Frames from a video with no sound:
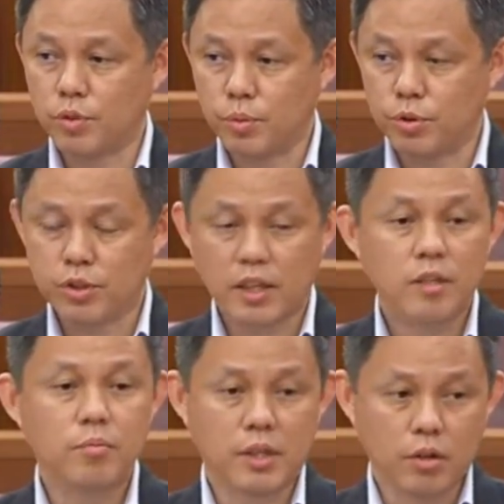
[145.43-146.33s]
the
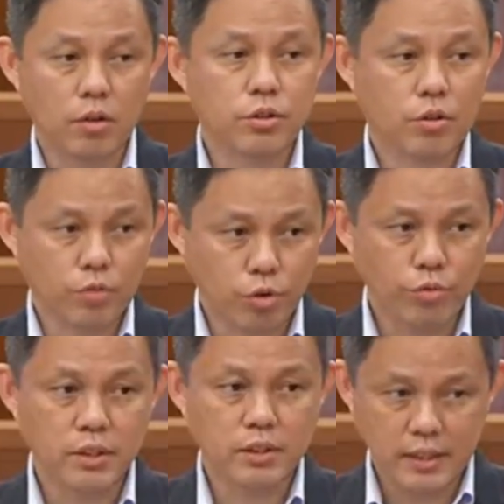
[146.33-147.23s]
project because of
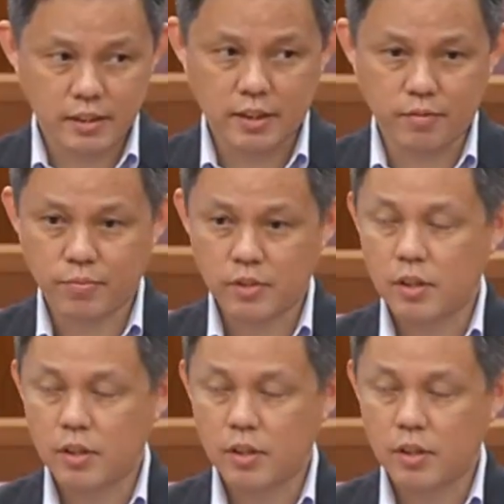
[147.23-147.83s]
COVID-19.